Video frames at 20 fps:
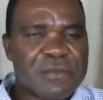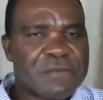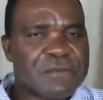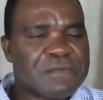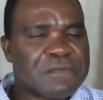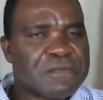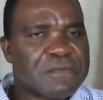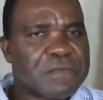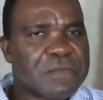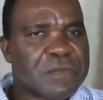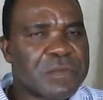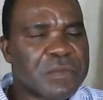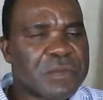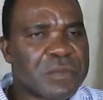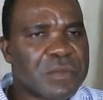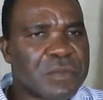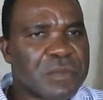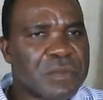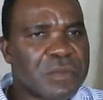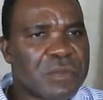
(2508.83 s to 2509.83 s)

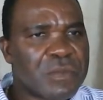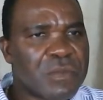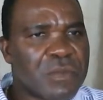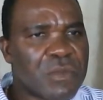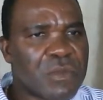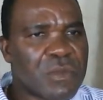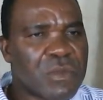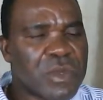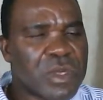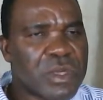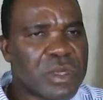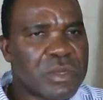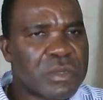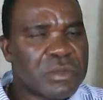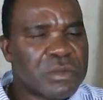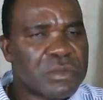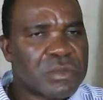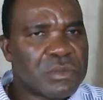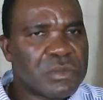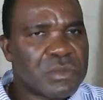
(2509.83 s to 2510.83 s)

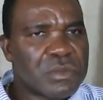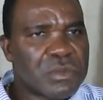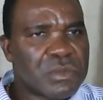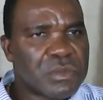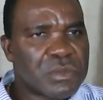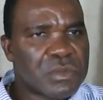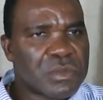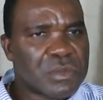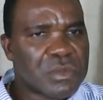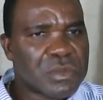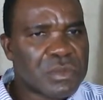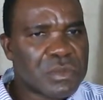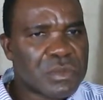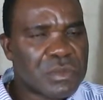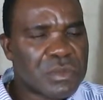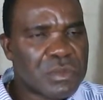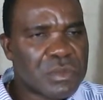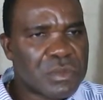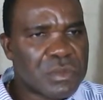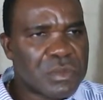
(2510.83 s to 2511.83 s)

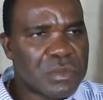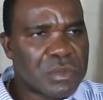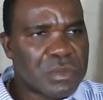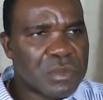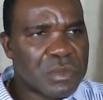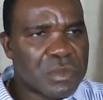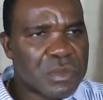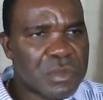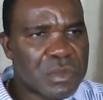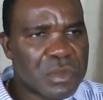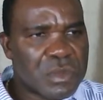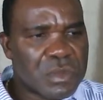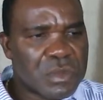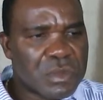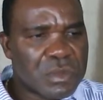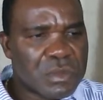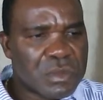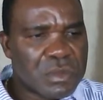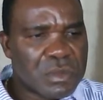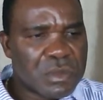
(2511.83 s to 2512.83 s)
(silence)